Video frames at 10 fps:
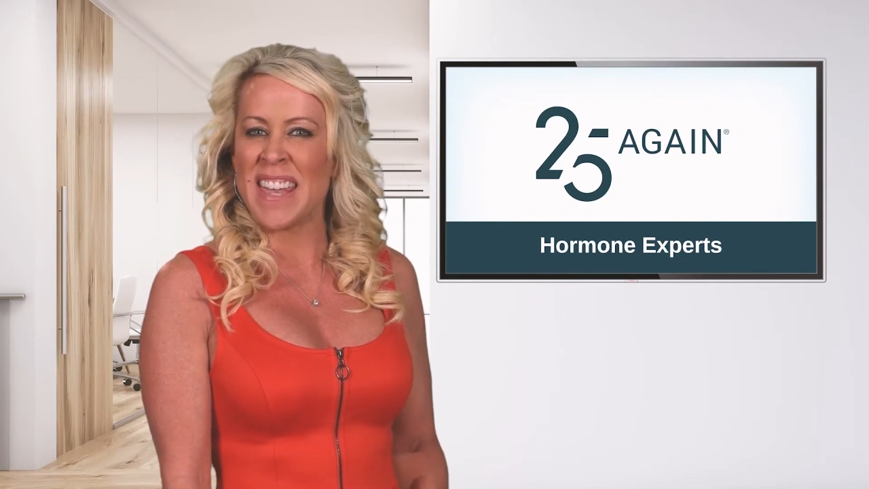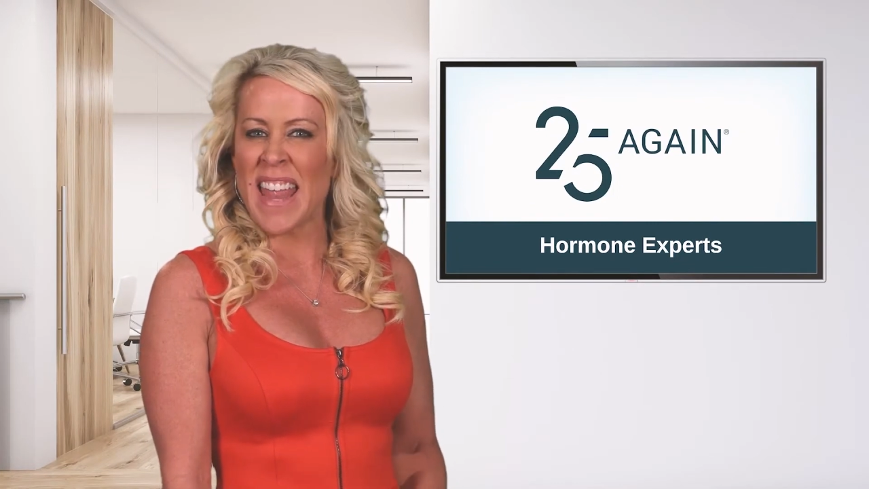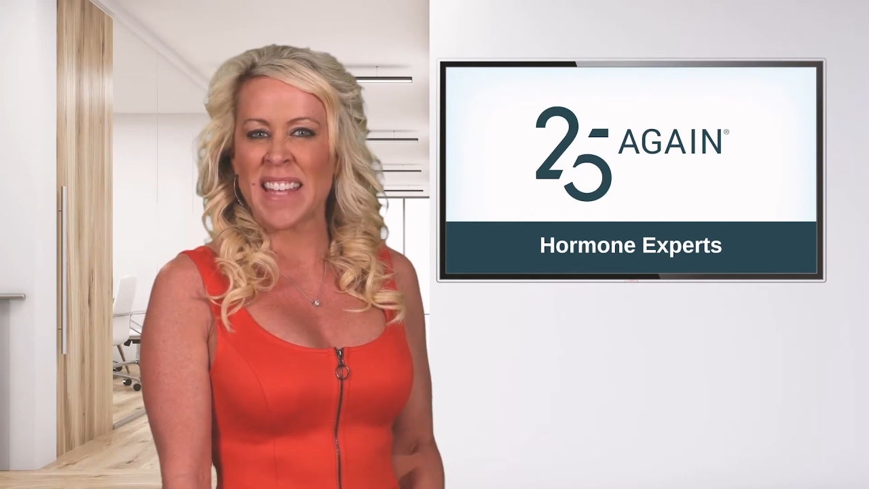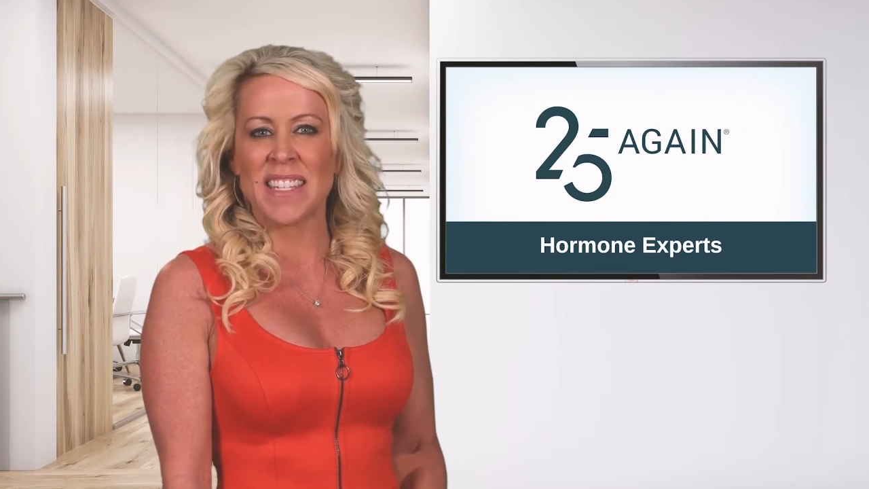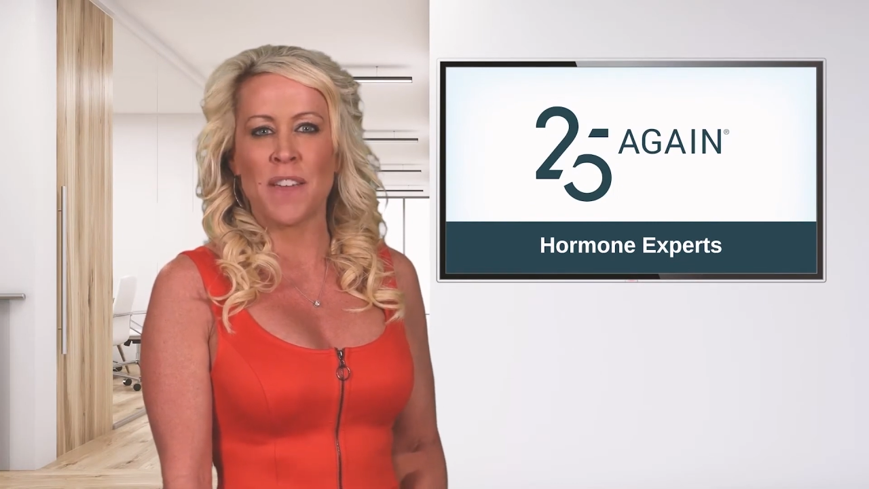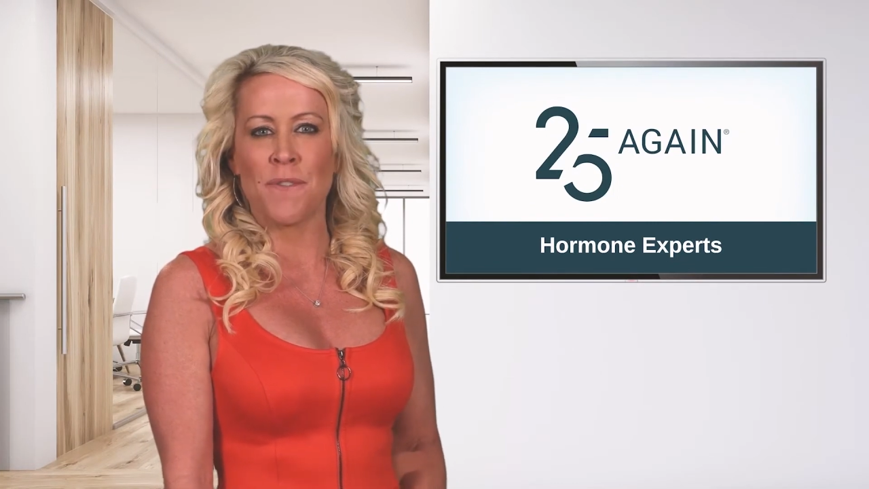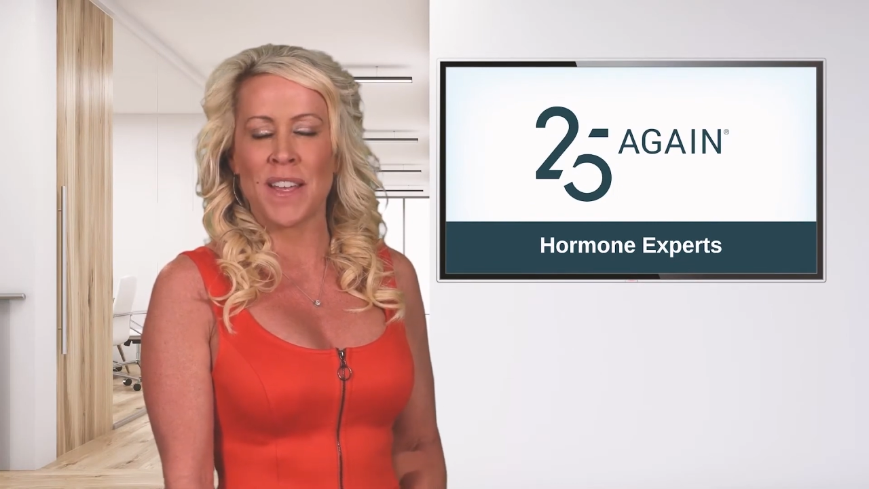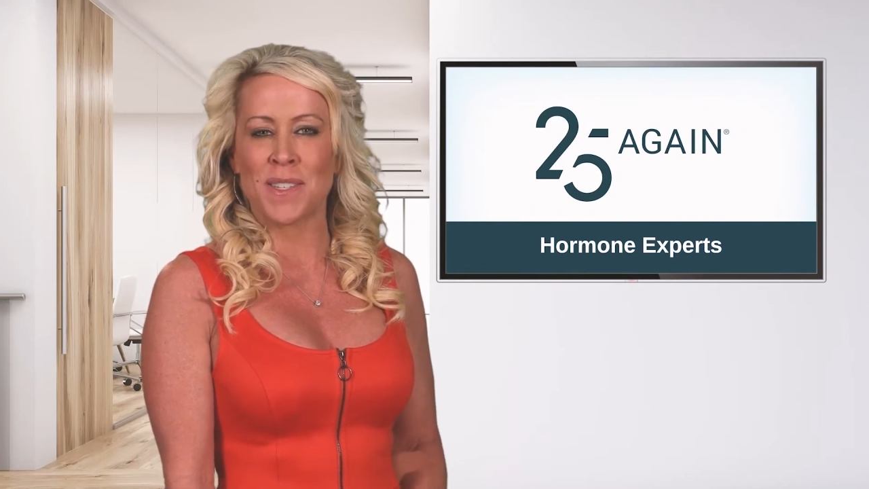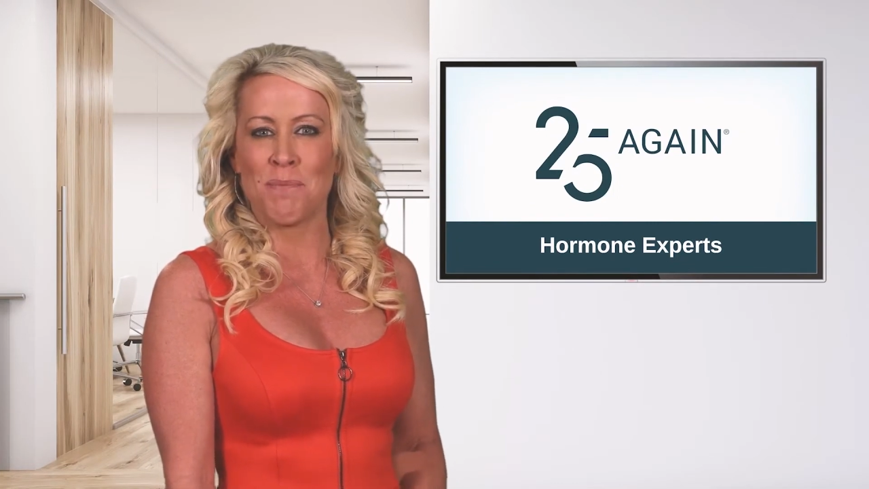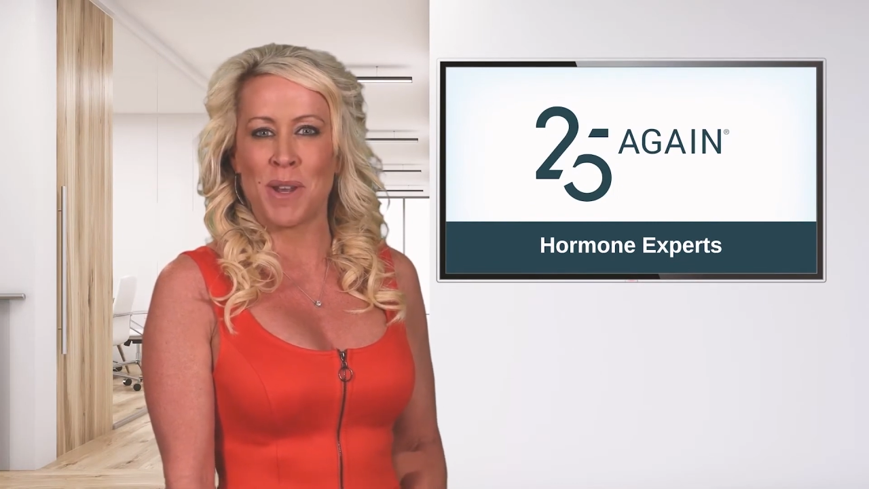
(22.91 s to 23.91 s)
nasty
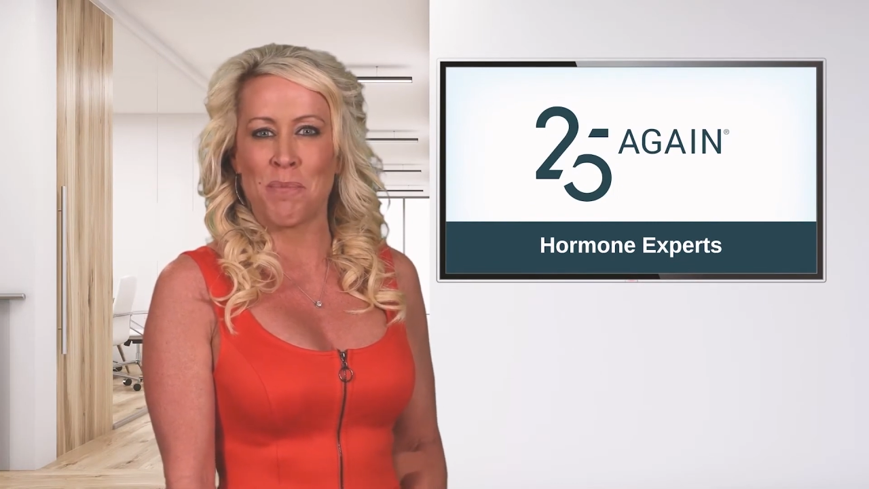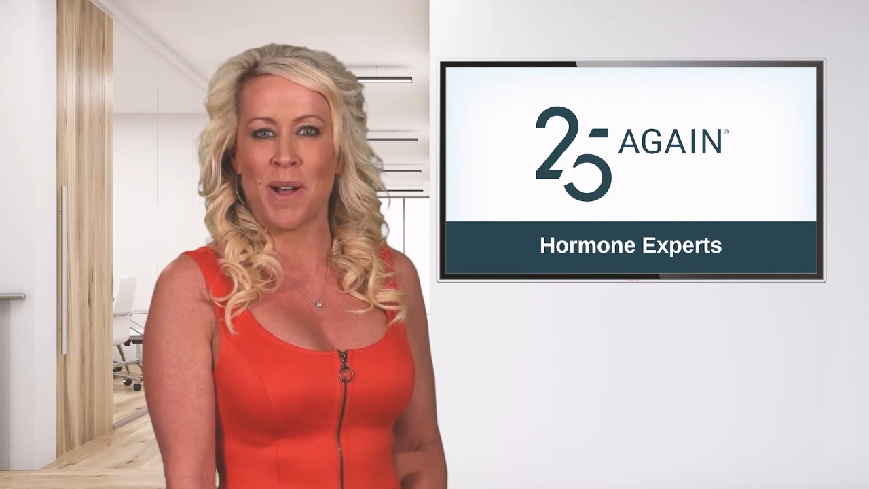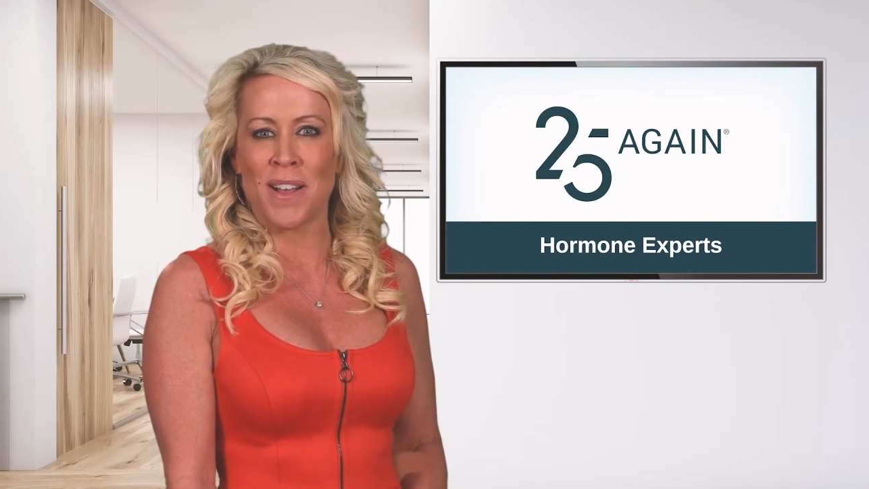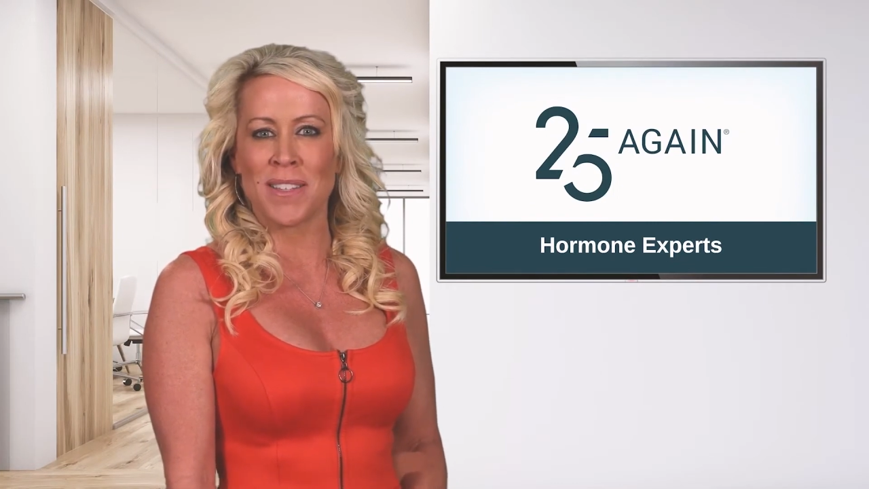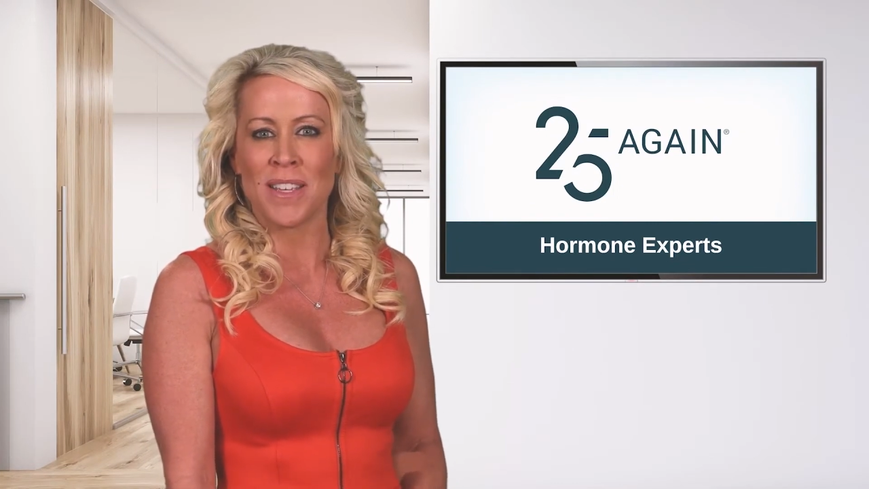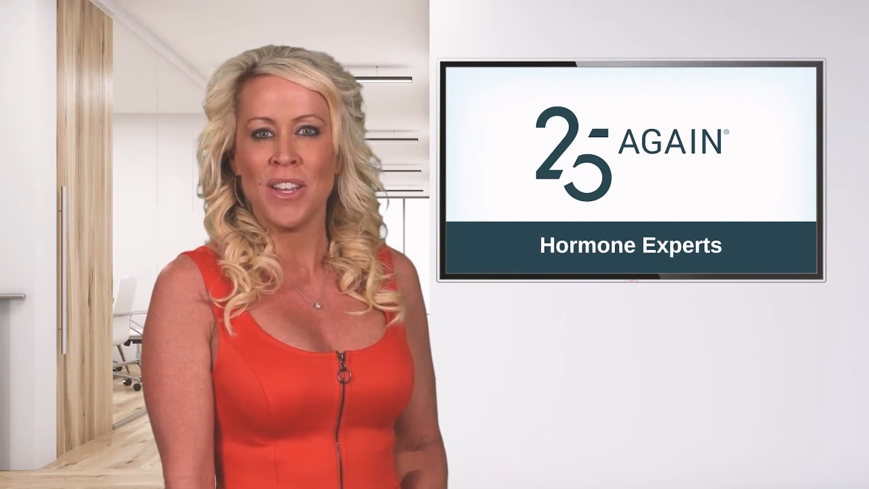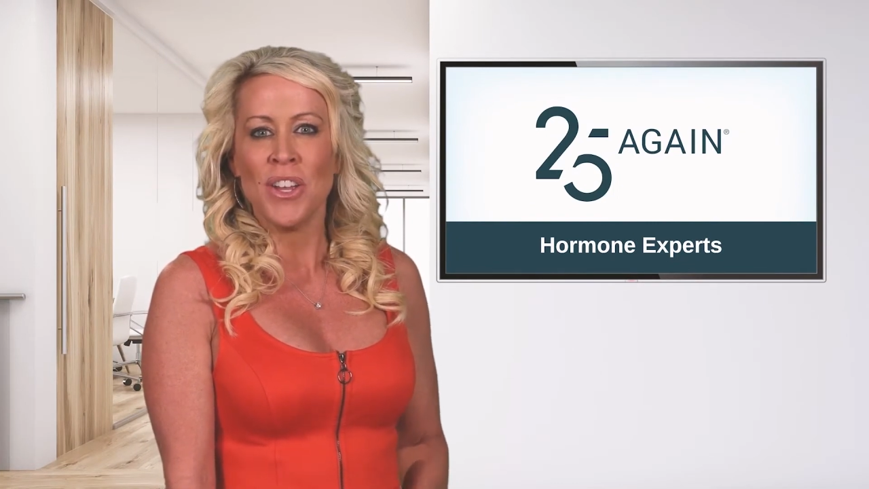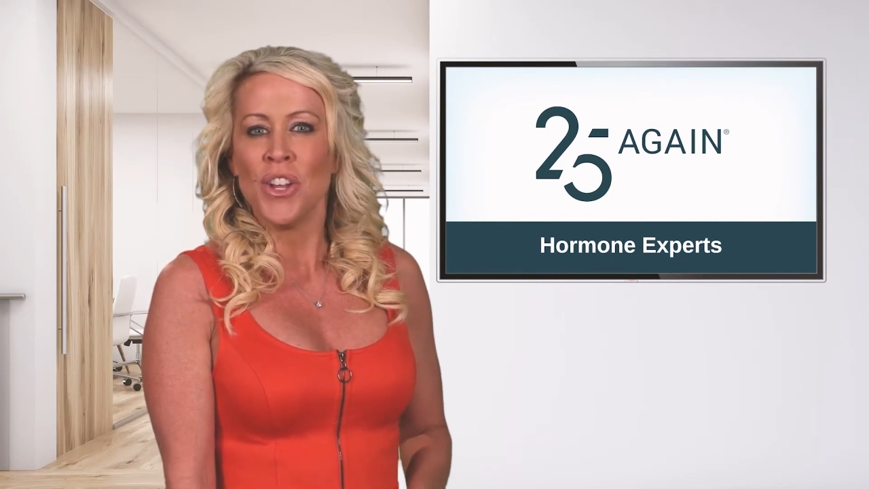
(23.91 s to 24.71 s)
effects of menopause?